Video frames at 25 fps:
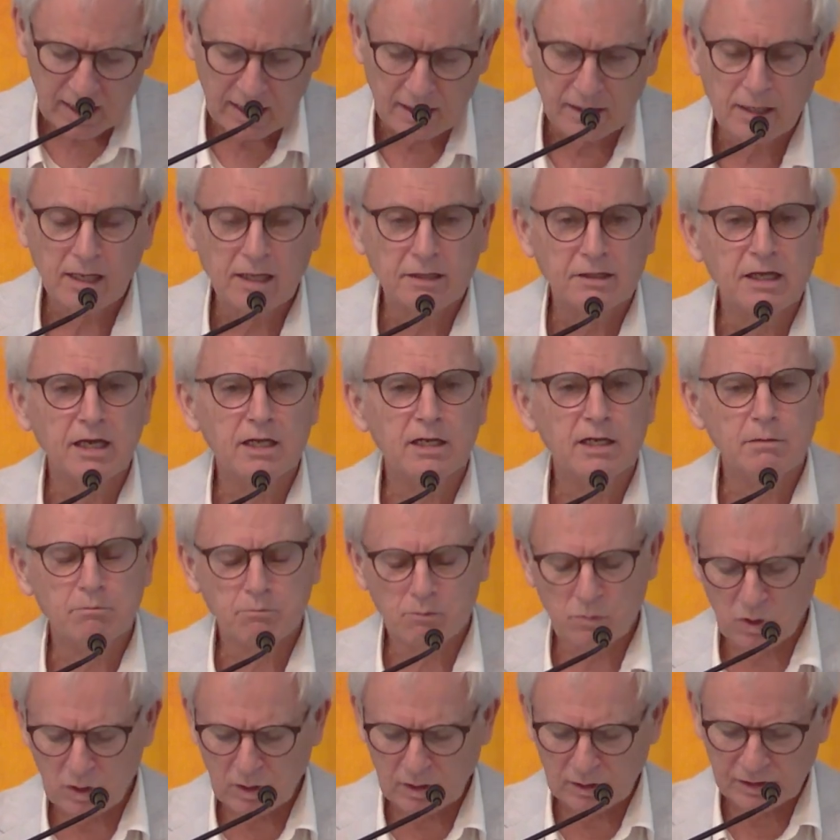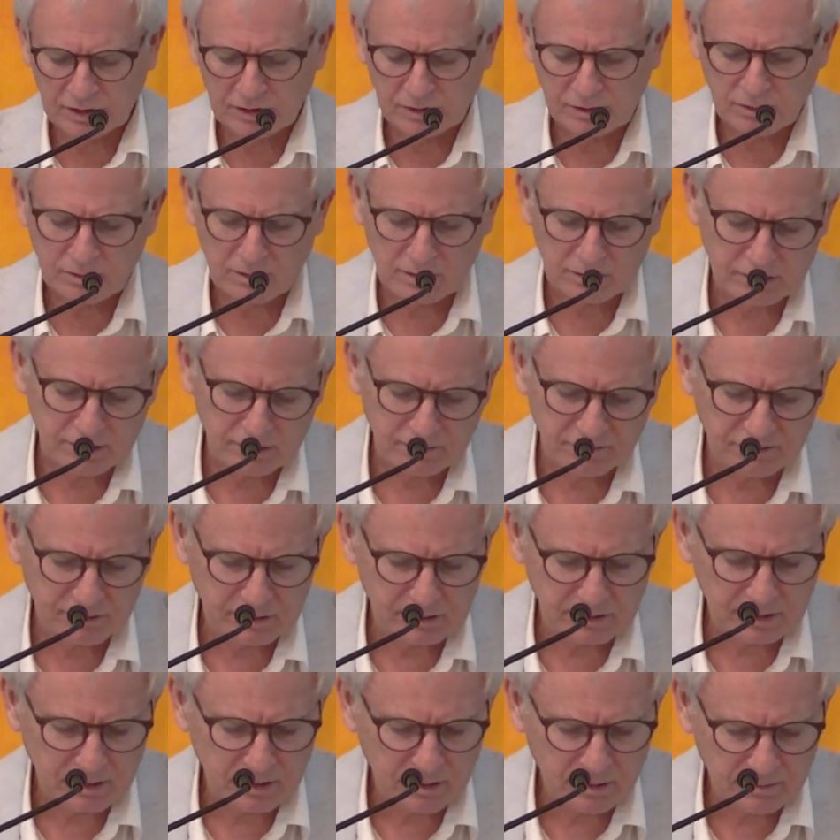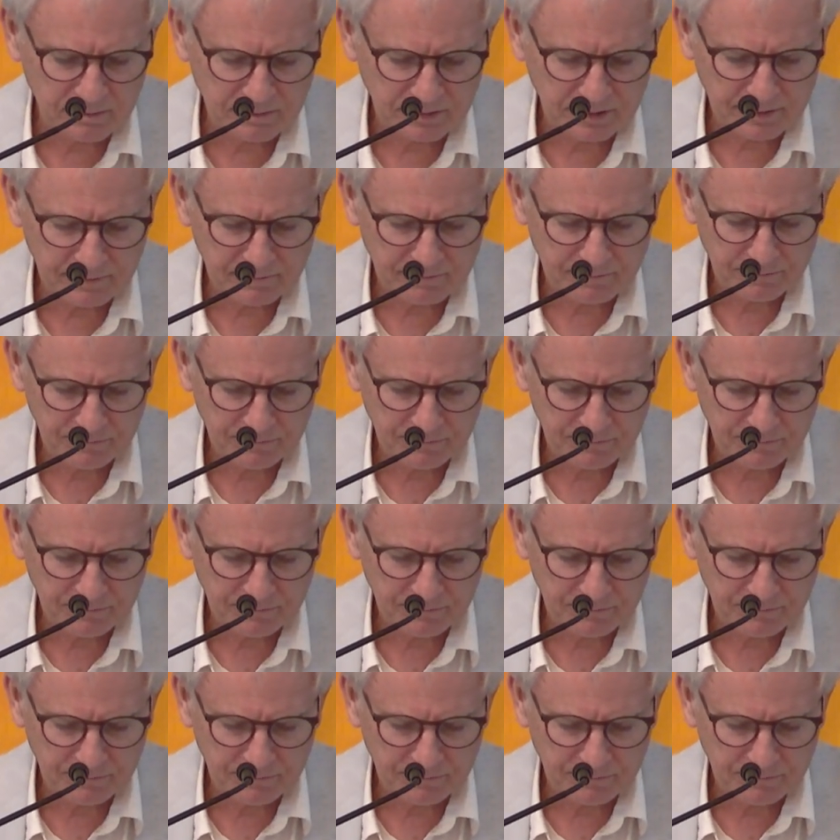and then marched on to Philadelphia.